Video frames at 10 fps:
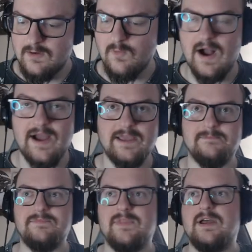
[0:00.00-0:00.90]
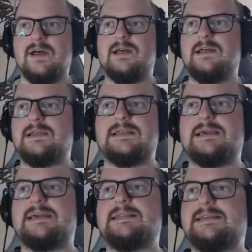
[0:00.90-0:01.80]
Why?
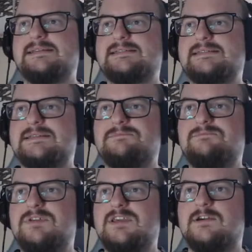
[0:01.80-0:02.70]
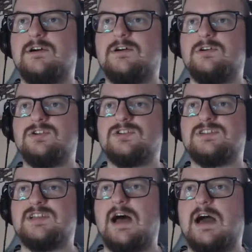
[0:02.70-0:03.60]
It is
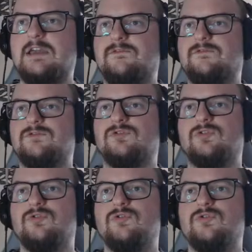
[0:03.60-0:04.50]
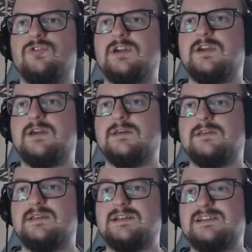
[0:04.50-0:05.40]
because I've took
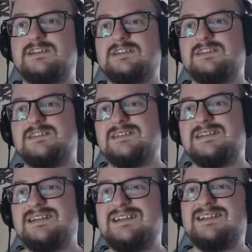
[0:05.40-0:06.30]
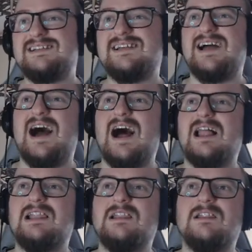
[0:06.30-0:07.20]

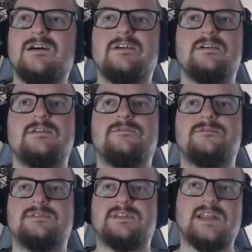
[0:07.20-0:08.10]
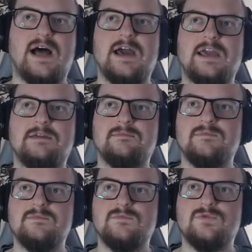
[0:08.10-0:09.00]
a lot of
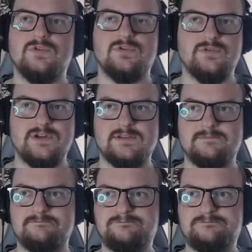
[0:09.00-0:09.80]
time to do it.